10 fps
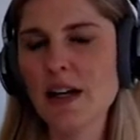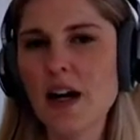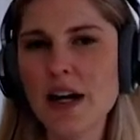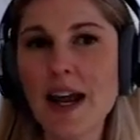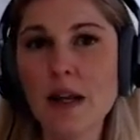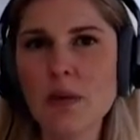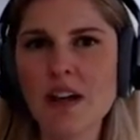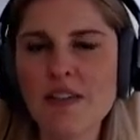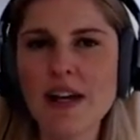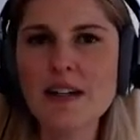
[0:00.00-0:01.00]
on any big
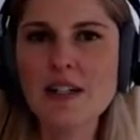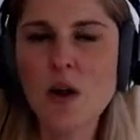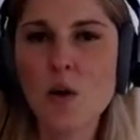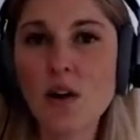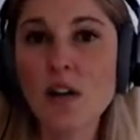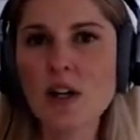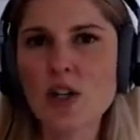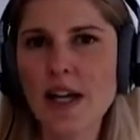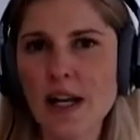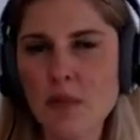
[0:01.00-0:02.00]
event or
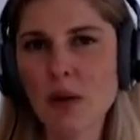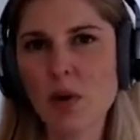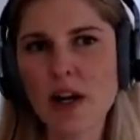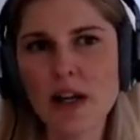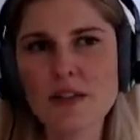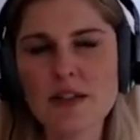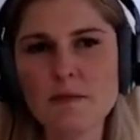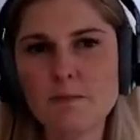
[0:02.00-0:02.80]
launching any big products.